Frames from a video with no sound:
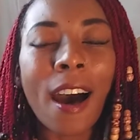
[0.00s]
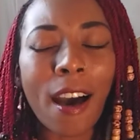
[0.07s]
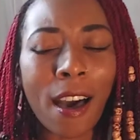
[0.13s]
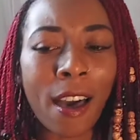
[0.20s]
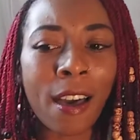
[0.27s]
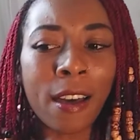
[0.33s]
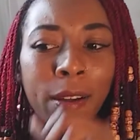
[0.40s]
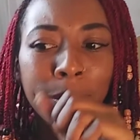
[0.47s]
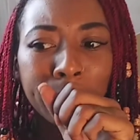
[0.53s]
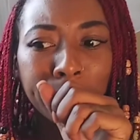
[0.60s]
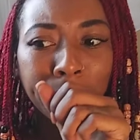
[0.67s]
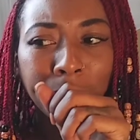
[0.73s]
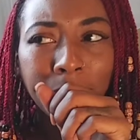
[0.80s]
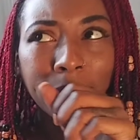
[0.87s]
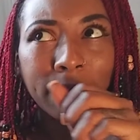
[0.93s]

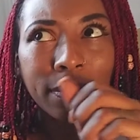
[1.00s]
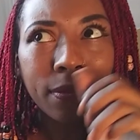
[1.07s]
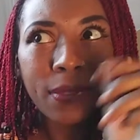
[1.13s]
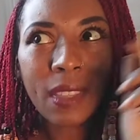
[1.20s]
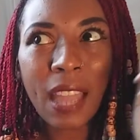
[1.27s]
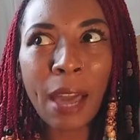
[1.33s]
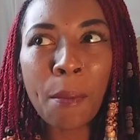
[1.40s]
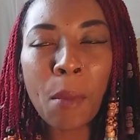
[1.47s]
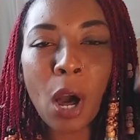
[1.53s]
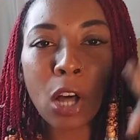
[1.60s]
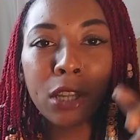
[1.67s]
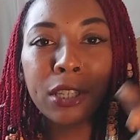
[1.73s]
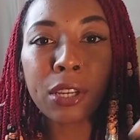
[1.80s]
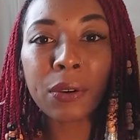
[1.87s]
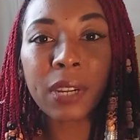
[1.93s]
I'm
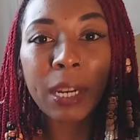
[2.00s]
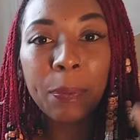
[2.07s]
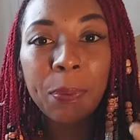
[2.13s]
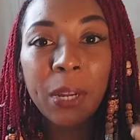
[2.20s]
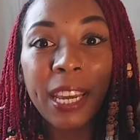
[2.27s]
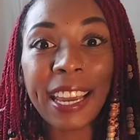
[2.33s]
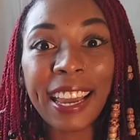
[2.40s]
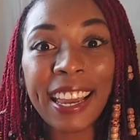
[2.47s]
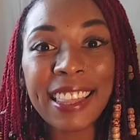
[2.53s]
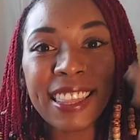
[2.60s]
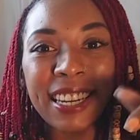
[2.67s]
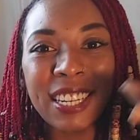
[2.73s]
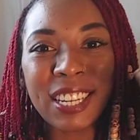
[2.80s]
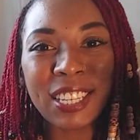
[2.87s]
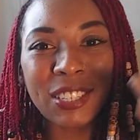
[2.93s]
also going to put in
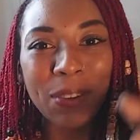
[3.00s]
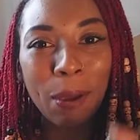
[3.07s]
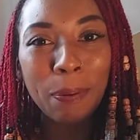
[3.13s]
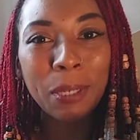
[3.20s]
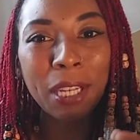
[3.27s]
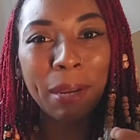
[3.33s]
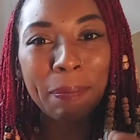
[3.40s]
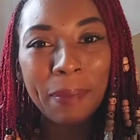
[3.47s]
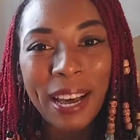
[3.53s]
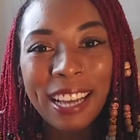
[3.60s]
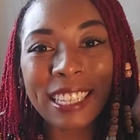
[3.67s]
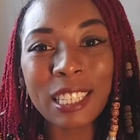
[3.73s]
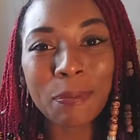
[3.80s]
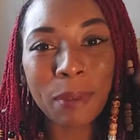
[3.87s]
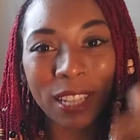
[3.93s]
the description
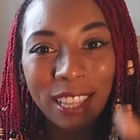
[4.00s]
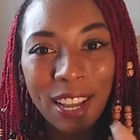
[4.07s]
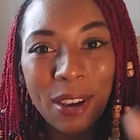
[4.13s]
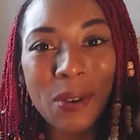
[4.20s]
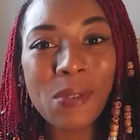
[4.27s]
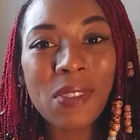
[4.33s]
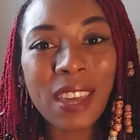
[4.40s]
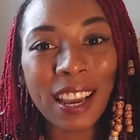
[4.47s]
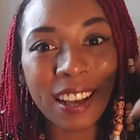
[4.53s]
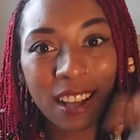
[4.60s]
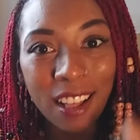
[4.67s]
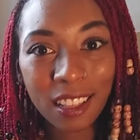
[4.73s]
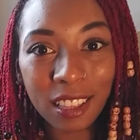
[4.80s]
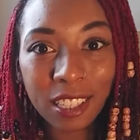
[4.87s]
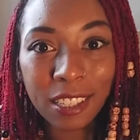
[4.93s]
box below the
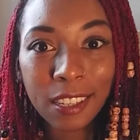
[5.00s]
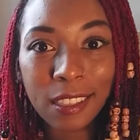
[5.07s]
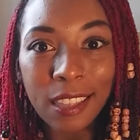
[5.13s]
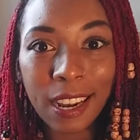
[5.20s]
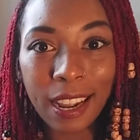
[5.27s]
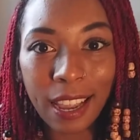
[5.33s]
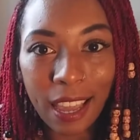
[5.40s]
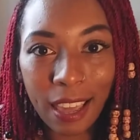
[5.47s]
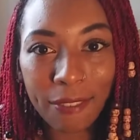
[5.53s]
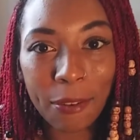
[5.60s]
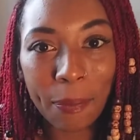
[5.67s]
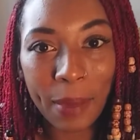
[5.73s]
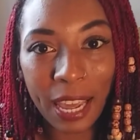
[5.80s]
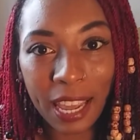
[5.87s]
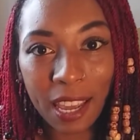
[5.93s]
color that I have in
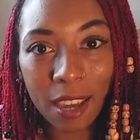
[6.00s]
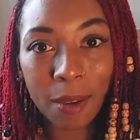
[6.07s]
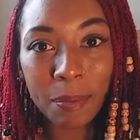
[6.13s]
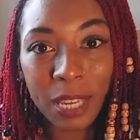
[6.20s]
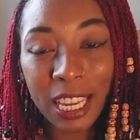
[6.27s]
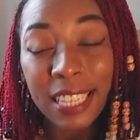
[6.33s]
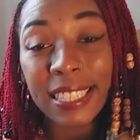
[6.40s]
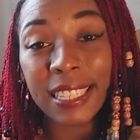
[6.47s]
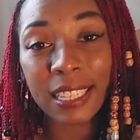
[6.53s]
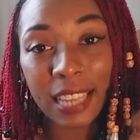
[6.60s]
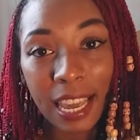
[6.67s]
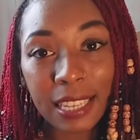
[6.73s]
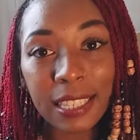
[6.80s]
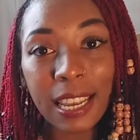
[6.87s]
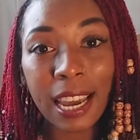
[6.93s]
my hair because
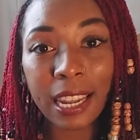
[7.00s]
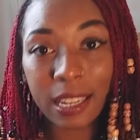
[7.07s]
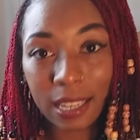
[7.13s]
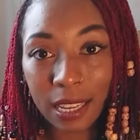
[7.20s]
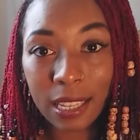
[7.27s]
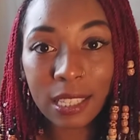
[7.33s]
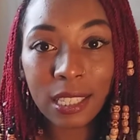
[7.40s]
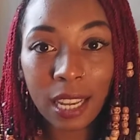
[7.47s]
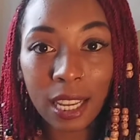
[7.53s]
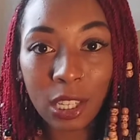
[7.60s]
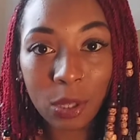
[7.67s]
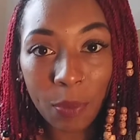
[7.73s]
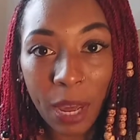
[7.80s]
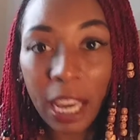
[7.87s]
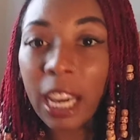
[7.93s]
yes, I did
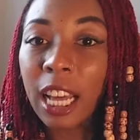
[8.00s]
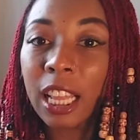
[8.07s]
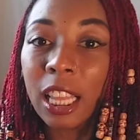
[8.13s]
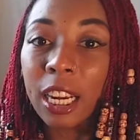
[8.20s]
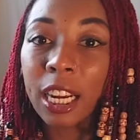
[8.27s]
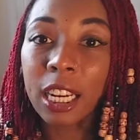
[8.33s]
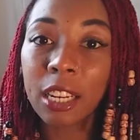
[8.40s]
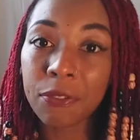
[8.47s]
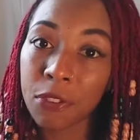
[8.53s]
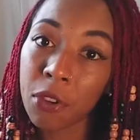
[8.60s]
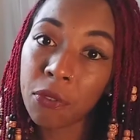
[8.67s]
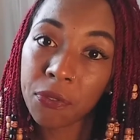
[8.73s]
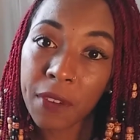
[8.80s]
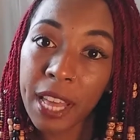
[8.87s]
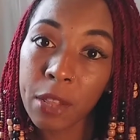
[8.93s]
change my color. And if you're
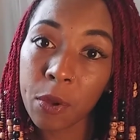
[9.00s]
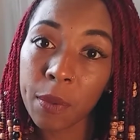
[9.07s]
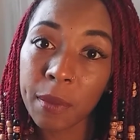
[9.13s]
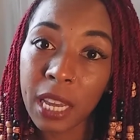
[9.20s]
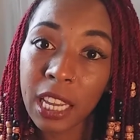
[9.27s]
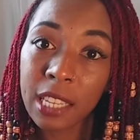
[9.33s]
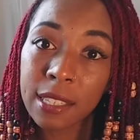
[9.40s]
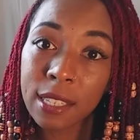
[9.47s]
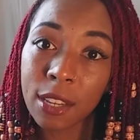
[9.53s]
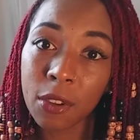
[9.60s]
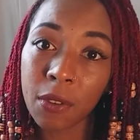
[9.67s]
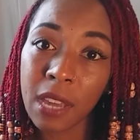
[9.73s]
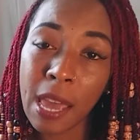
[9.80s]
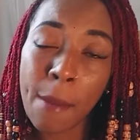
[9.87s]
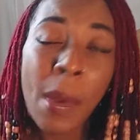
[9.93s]
following my
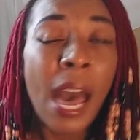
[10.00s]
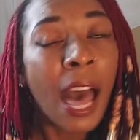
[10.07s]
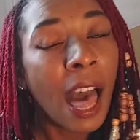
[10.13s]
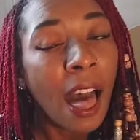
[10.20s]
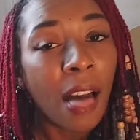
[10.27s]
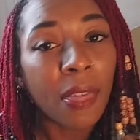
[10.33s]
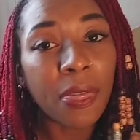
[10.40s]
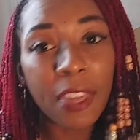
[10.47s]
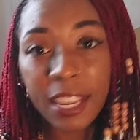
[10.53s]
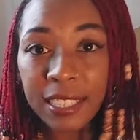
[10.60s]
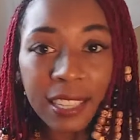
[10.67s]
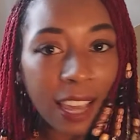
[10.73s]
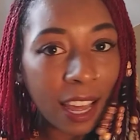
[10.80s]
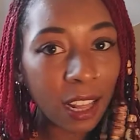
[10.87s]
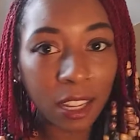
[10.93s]
Instagram, this
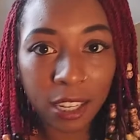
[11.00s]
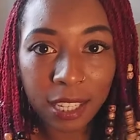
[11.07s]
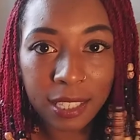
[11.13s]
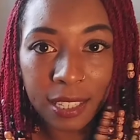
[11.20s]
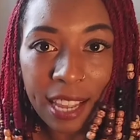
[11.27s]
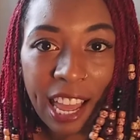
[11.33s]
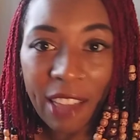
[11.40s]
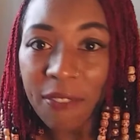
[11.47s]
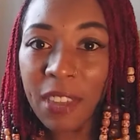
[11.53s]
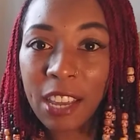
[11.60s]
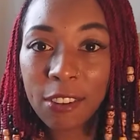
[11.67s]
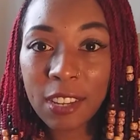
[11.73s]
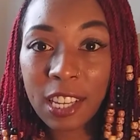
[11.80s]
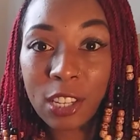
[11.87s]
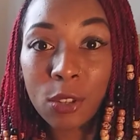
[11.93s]
color is not
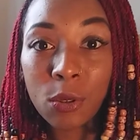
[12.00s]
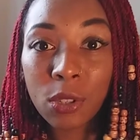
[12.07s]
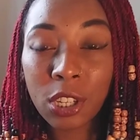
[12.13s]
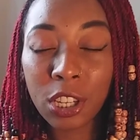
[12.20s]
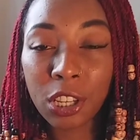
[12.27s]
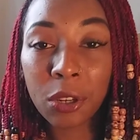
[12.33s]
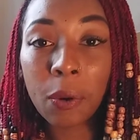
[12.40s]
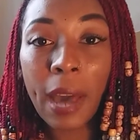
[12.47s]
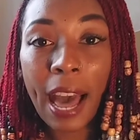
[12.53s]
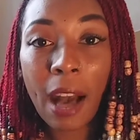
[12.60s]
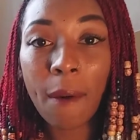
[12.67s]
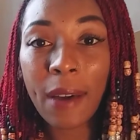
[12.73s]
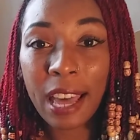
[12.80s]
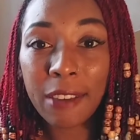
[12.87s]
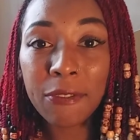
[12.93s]
very new to you.
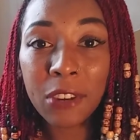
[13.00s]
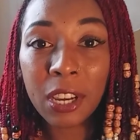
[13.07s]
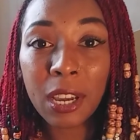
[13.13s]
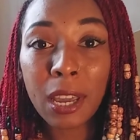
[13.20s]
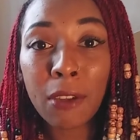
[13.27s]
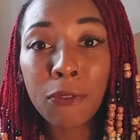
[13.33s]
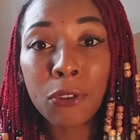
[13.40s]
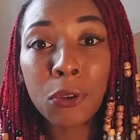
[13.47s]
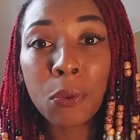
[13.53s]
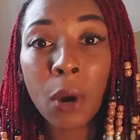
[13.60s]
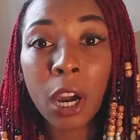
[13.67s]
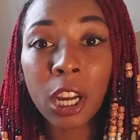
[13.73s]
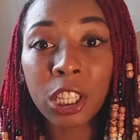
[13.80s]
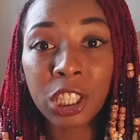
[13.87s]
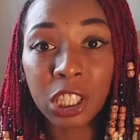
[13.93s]
However, if you
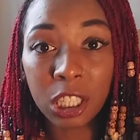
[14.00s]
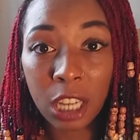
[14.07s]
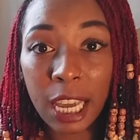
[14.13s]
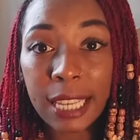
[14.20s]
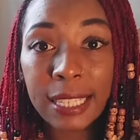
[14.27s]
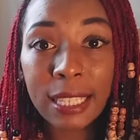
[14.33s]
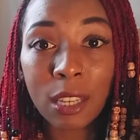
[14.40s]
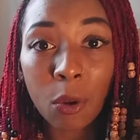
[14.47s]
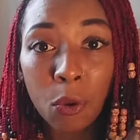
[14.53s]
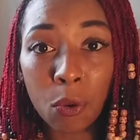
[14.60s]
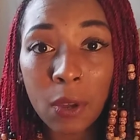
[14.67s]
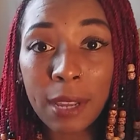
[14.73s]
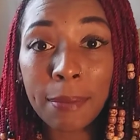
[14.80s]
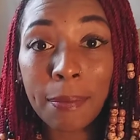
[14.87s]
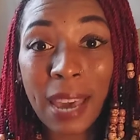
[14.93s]
are just
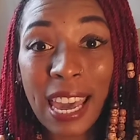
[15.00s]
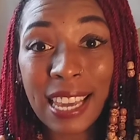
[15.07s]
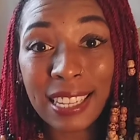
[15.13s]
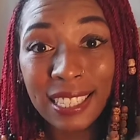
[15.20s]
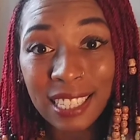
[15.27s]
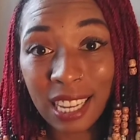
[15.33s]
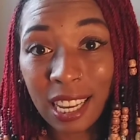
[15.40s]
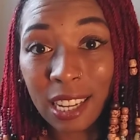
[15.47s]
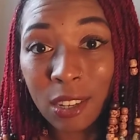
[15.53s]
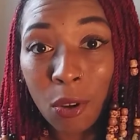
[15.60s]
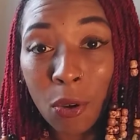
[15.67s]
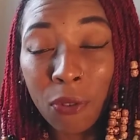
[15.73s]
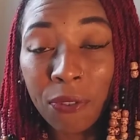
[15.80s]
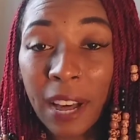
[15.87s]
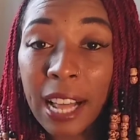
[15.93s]
on my
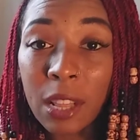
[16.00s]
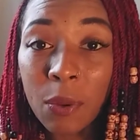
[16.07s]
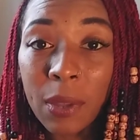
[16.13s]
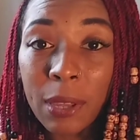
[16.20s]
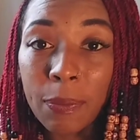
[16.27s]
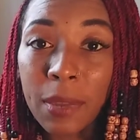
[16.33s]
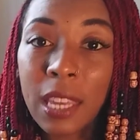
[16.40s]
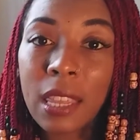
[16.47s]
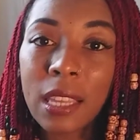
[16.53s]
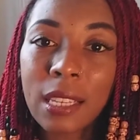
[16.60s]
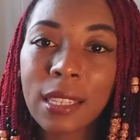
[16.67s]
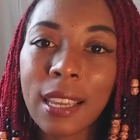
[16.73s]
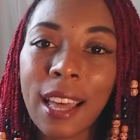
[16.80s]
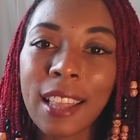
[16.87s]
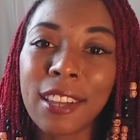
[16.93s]
channel following me,
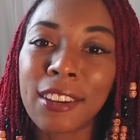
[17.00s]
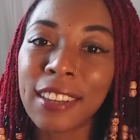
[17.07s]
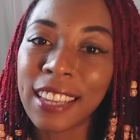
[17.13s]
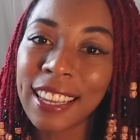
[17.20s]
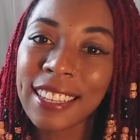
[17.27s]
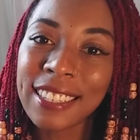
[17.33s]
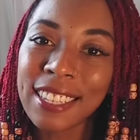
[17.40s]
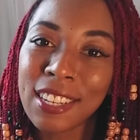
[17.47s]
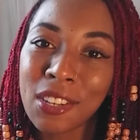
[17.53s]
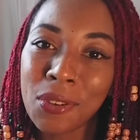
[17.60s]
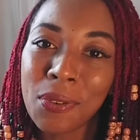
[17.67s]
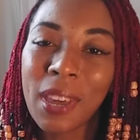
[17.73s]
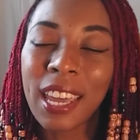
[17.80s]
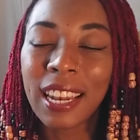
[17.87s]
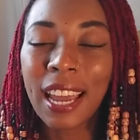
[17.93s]
this color is
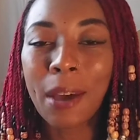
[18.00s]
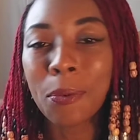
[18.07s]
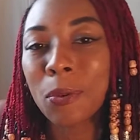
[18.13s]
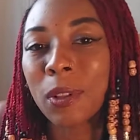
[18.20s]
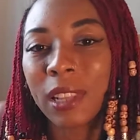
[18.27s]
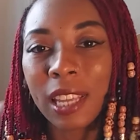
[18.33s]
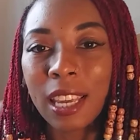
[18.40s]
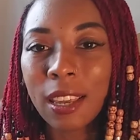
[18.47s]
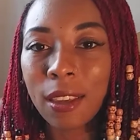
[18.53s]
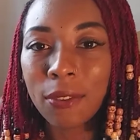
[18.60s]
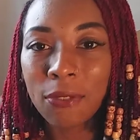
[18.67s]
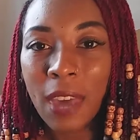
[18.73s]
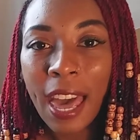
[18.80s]
new, and I will leave